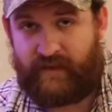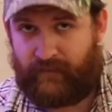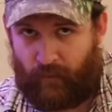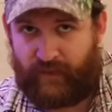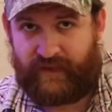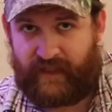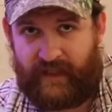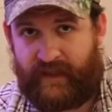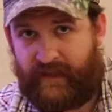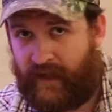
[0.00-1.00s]
once
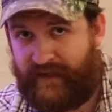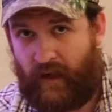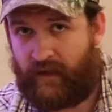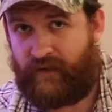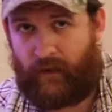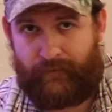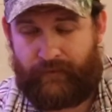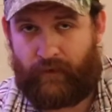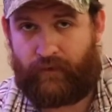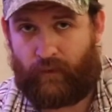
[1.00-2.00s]
again, not knocked
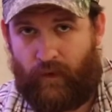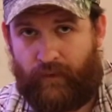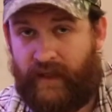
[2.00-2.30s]
off the throne.